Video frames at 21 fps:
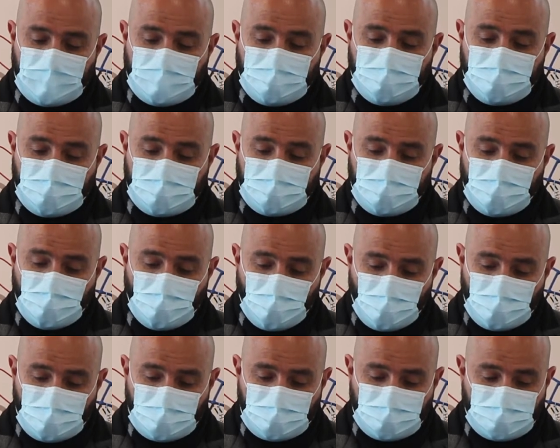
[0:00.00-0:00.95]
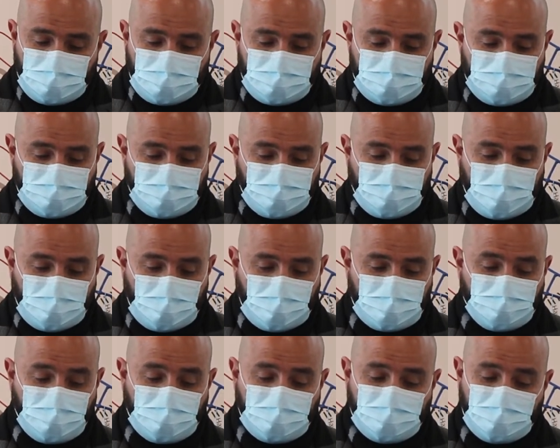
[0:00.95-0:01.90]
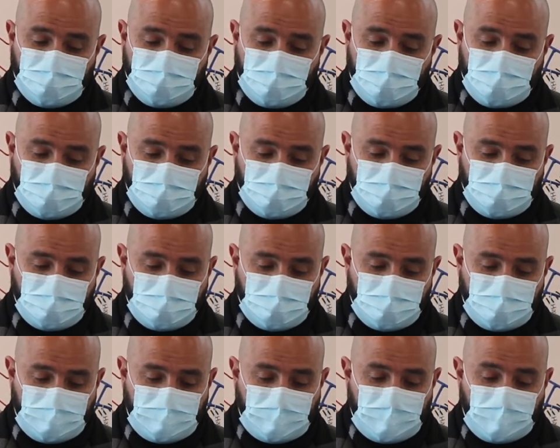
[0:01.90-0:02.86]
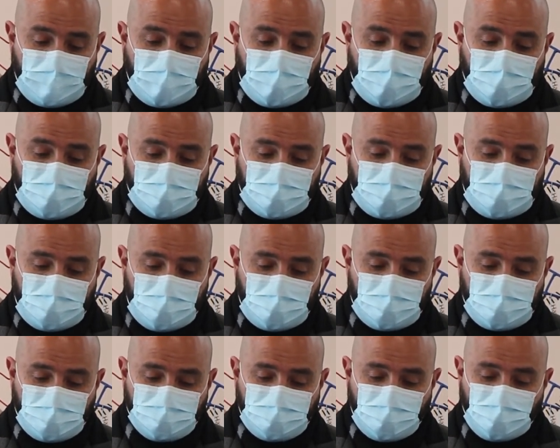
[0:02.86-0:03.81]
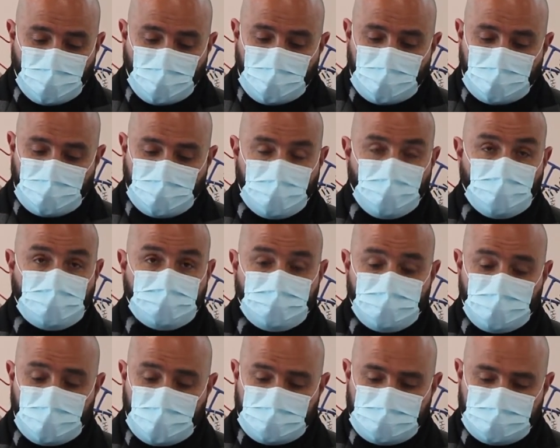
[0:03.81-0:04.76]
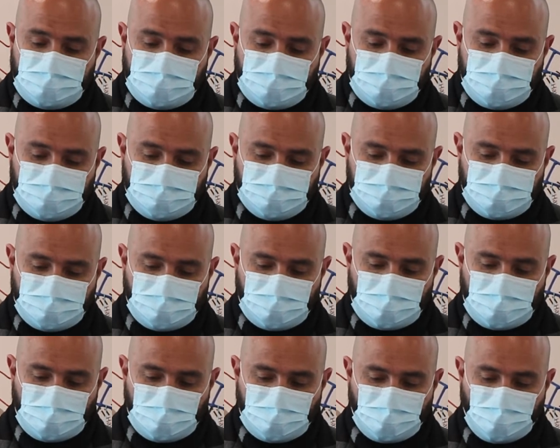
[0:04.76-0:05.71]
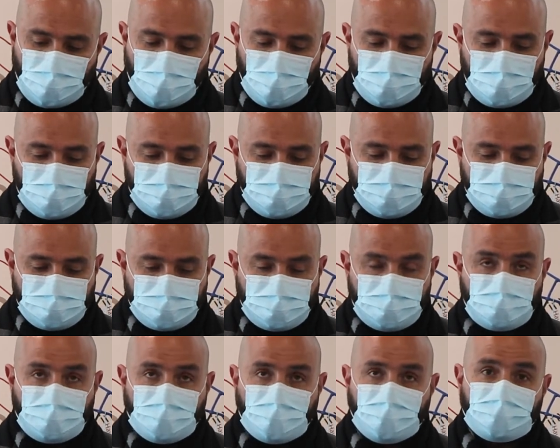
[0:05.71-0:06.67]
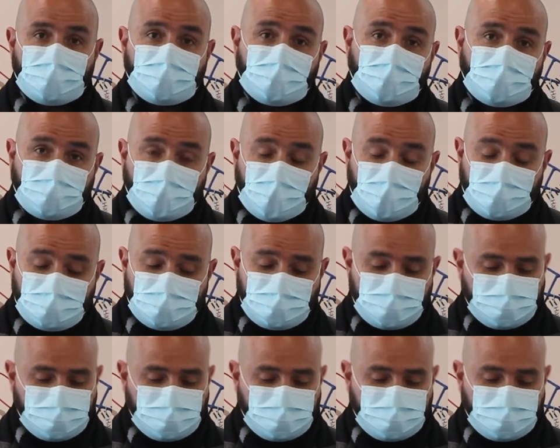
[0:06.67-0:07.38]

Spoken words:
But no one had believed him on account of the way he was dressed. Grown-ups are like that.